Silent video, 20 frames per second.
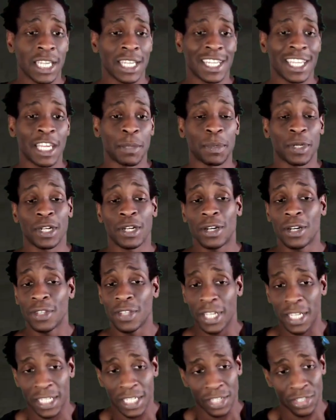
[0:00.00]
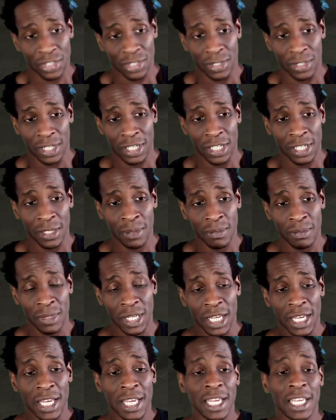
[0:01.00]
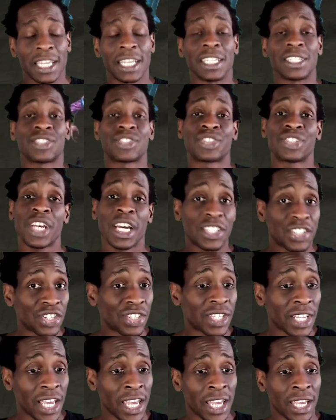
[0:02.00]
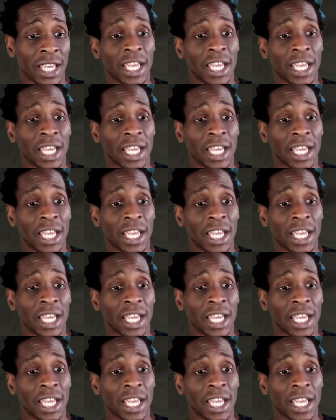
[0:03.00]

Keep all the attention on him. He is such a tank,